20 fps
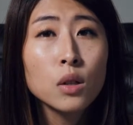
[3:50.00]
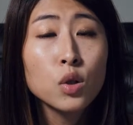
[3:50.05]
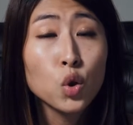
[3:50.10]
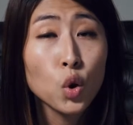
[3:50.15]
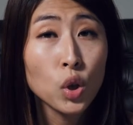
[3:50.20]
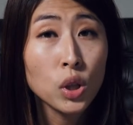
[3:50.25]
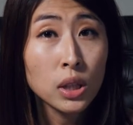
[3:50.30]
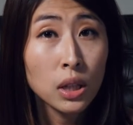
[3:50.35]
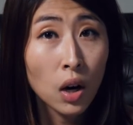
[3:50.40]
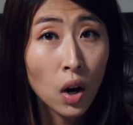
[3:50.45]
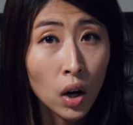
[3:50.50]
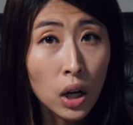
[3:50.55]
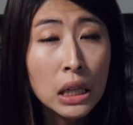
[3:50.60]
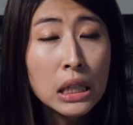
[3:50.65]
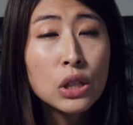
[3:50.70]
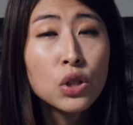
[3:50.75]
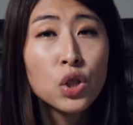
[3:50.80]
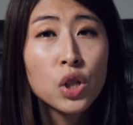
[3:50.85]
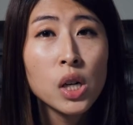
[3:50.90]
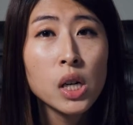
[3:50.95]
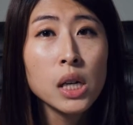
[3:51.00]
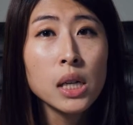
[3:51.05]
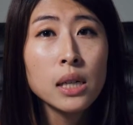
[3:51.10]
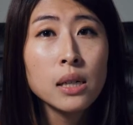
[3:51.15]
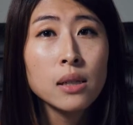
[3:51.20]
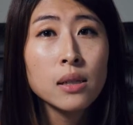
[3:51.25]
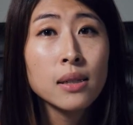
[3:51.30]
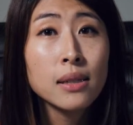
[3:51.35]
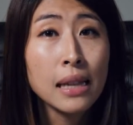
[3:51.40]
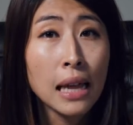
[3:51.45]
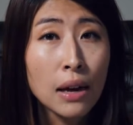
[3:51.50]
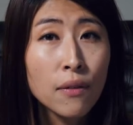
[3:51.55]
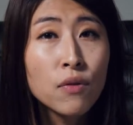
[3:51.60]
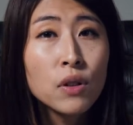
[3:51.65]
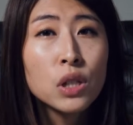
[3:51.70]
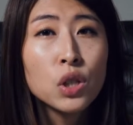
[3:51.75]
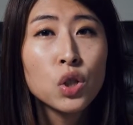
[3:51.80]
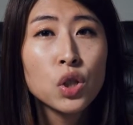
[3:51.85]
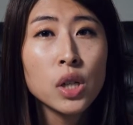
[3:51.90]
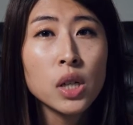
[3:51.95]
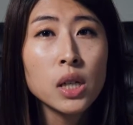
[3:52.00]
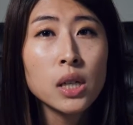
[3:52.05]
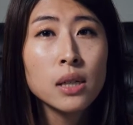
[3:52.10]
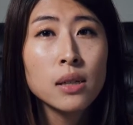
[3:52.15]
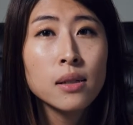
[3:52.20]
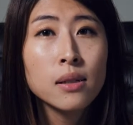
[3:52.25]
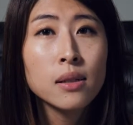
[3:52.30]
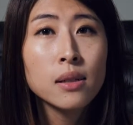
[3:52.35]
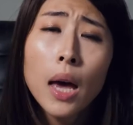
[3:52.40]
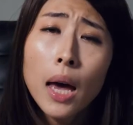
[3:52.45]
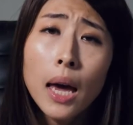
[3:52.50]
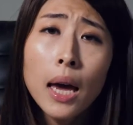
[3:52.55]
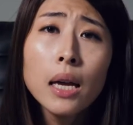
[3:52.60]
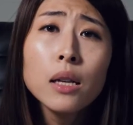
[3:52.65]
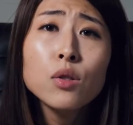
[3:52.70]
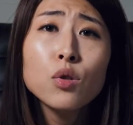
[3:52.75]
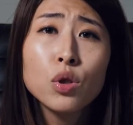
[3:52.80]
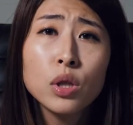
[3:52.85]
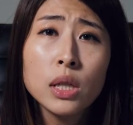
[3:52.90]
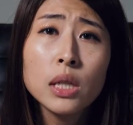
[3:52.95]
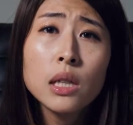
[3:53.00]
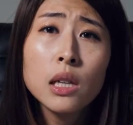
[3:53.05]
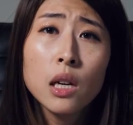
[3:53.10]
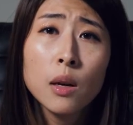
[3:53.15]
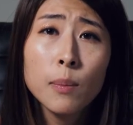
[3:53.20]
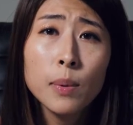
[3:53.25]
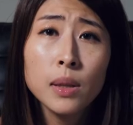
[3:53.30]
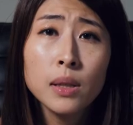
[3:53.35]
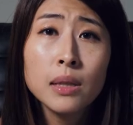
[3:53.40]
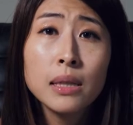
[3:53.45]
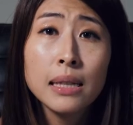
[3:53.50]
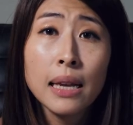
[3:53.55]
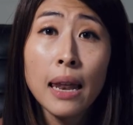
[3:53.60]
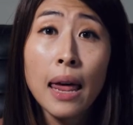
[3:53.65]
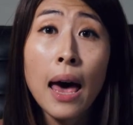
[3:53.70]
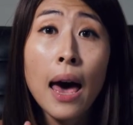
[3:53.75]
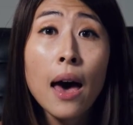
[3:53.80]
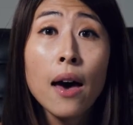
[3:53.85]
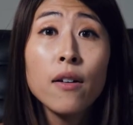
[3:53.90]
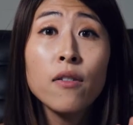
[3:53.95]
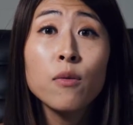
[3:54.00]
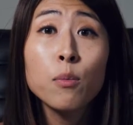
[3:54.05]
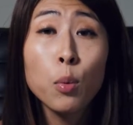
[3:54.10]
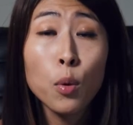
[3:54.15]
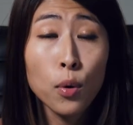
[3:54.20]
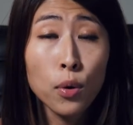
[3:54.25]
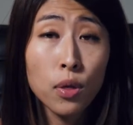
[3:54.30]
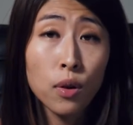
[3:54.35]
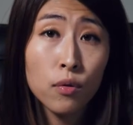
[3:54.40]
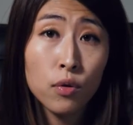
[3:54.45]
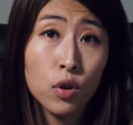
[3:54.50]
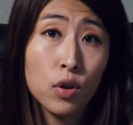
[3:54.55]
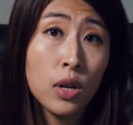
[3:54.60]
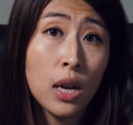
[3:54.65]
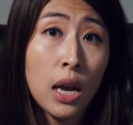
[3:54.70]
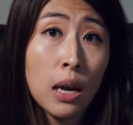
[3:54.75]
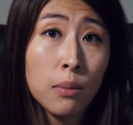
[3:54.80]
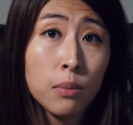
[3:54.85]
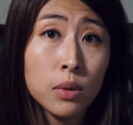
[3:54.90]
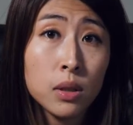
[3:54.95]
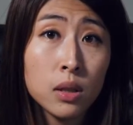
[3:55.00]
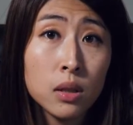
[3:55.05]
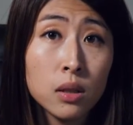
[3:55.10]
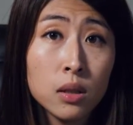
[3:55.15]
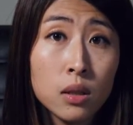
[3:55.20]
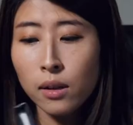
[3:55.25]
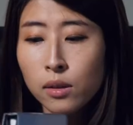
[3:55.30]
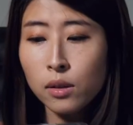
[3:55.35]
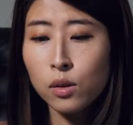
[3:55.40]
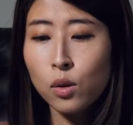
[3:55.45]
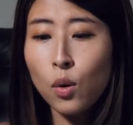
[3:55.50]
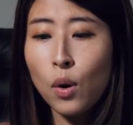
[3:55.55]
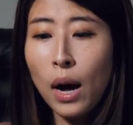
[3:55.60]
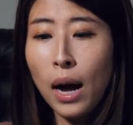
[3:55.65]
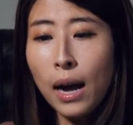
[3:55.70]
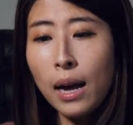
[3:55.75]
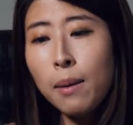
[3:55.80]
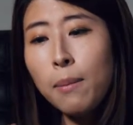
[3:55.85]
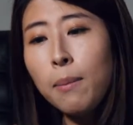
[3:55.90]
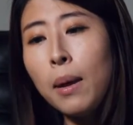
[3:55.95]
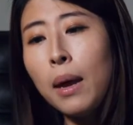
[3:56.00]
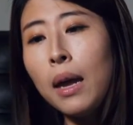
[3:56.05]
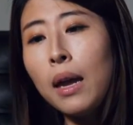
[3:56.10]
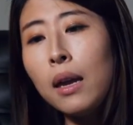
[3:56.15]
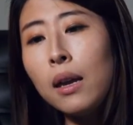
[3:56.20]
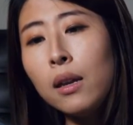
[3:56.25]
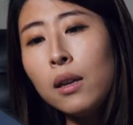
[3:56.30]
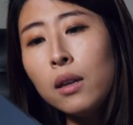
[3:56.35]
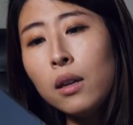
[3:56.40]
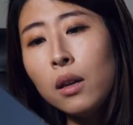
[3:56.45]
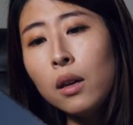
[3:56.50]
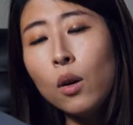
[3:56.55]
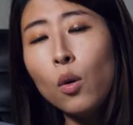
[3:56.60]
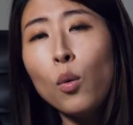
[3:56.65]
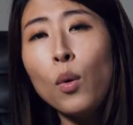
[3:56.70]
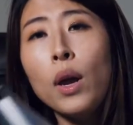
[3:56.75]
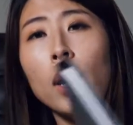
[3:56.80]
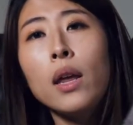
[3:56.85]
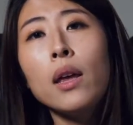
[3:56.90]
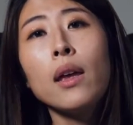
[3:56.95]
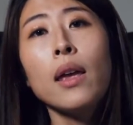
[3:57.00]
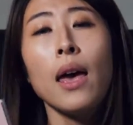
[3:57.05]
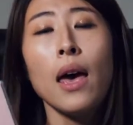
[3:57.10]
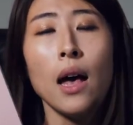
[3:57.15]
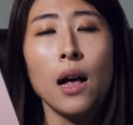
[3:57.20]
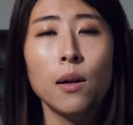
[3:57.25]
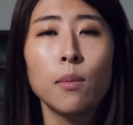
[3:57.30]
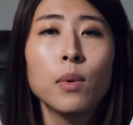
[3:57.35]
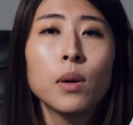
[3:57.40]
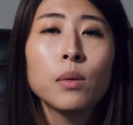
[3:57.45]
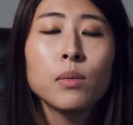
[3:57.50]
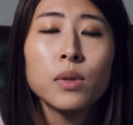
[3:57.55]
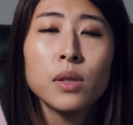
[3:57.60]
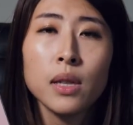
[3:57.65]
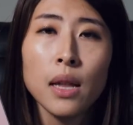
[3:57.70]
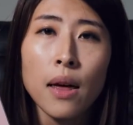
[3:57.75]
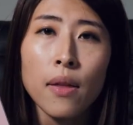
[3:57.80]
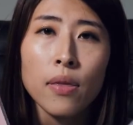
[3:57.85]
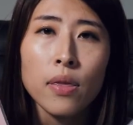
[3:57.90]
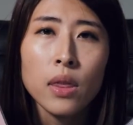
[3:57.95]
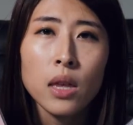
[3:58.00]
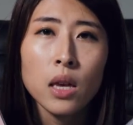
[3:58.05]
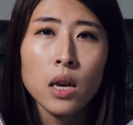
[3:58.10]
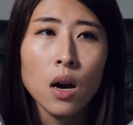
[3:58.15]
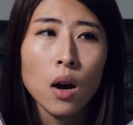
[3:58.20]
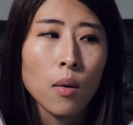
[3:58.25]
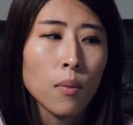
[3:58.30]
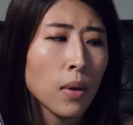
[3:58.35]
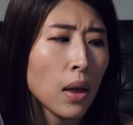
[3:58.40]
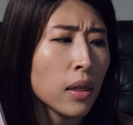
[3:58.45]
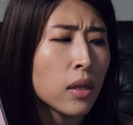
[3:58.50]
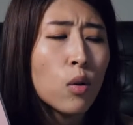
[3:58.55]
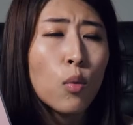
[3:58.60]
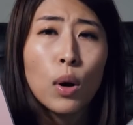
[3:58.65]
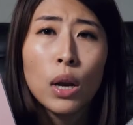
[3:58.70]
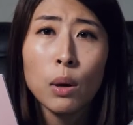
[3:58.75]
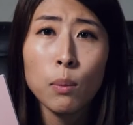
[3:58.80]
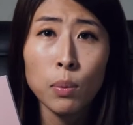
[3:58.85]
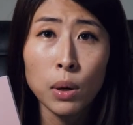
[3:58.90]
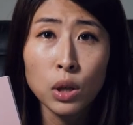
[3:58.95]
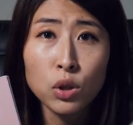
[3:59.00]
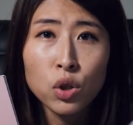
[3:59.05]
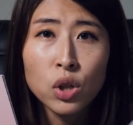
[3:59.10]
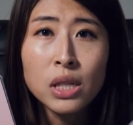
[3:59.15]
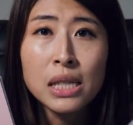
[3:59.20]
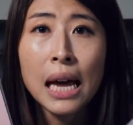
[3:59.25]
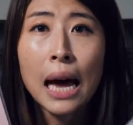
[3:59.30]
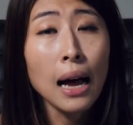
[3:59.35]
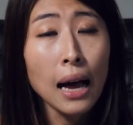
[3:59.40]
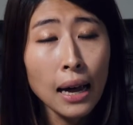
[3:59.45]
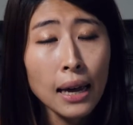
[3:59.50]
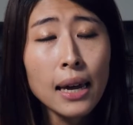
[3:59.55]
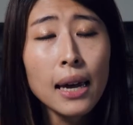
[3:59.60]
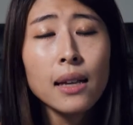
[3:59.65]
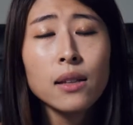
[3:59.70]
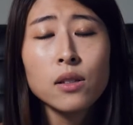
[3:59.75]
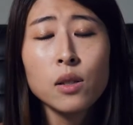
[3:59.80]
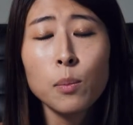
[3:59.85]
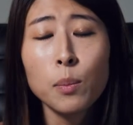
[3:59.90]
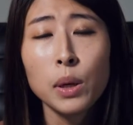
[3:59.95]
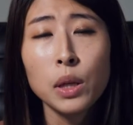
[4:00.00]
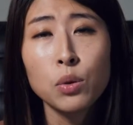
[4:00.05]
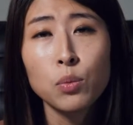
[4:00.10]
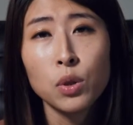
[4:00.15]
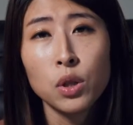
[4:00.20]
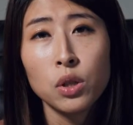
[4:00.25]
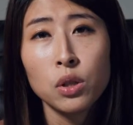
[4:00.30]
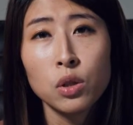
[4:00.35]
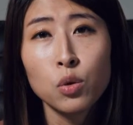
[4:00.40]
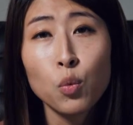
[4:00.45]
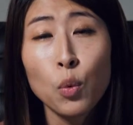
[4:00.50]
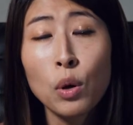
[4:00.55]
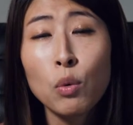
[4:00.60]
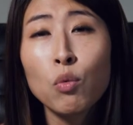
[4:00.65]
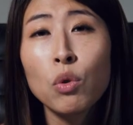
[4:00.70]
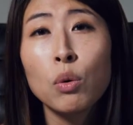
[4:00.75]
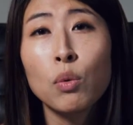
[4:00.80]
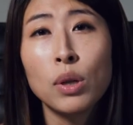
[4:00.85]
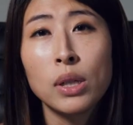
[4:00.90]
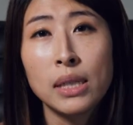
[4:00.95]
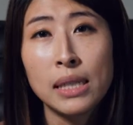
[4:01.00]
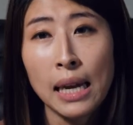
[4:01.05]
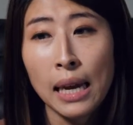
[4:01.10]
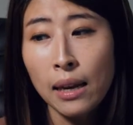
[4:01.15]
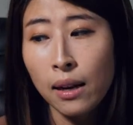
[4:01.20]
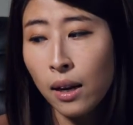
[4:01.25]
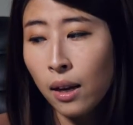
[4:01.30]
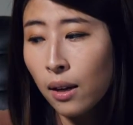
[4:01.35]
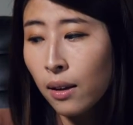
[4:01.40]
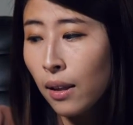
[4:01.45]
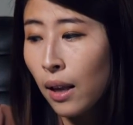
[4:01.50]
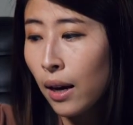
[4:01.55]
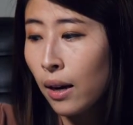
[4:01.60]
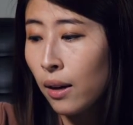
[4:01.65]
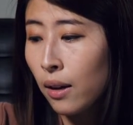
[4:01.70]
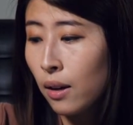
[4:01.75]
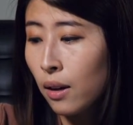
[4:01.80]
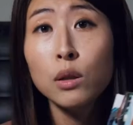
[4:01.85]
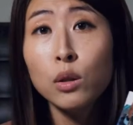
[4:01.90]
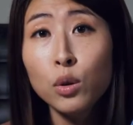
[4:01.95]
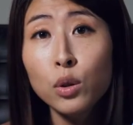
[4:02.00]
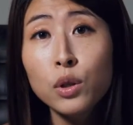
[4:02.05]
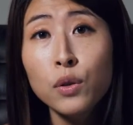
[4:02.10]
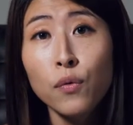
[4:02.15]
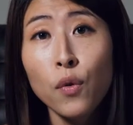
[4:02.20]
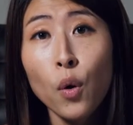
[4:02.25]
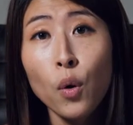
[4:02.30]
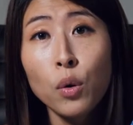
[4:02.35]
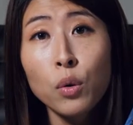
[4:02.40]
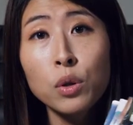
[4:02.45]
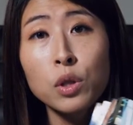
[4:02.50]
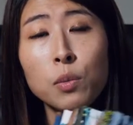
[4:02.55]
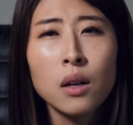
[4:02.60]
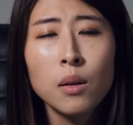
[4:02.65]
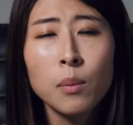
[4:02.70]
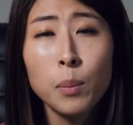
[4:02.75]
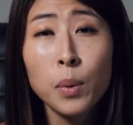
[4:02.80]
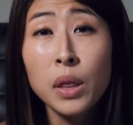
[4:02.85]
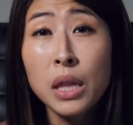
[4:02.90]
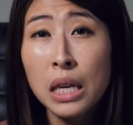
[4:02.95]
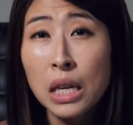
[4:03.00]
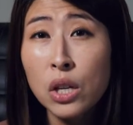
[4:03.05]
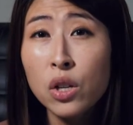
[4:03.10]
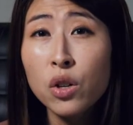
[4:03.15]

joint car insurance, life insurance, and utility bills that have both of your names. So I made wedding albums, not the wedding pictures. I had some pictures when we were dating, like loose photos, but the